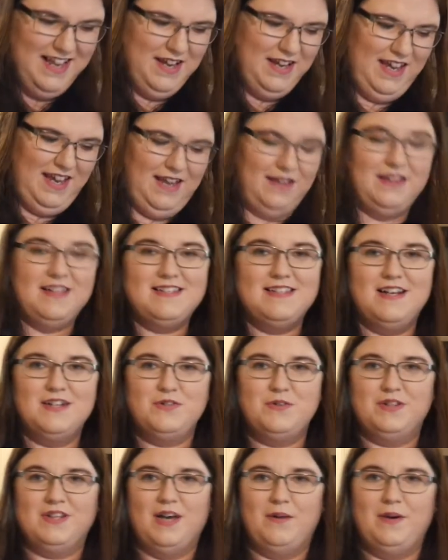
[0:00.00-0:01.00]
Okay, let's not
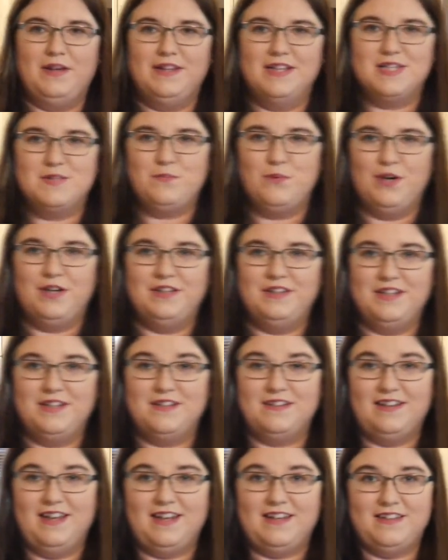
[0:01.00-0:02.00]
do it that way. Let's sprinkle
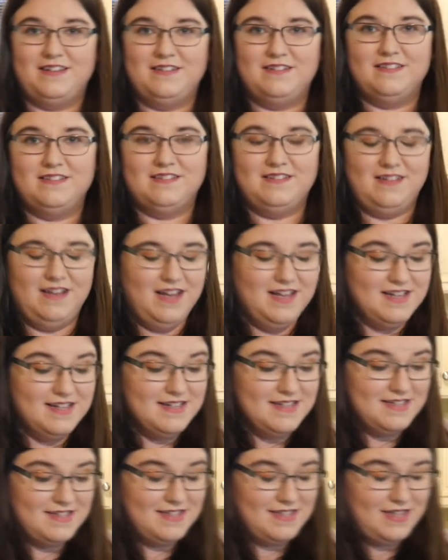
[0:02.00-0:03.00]
it like
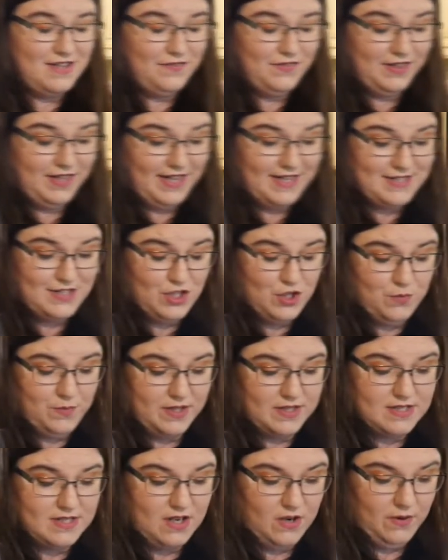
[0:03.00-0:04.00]
civilized
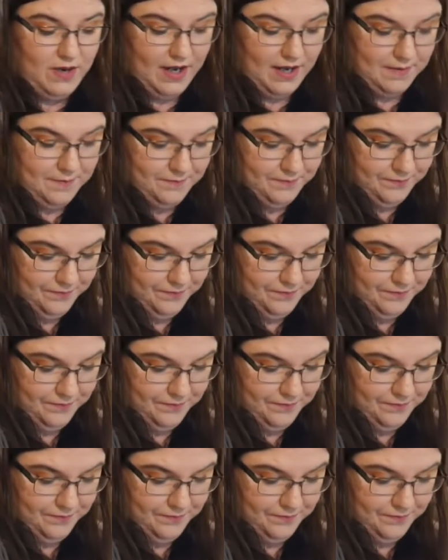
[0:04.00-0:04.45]
humans. Okay.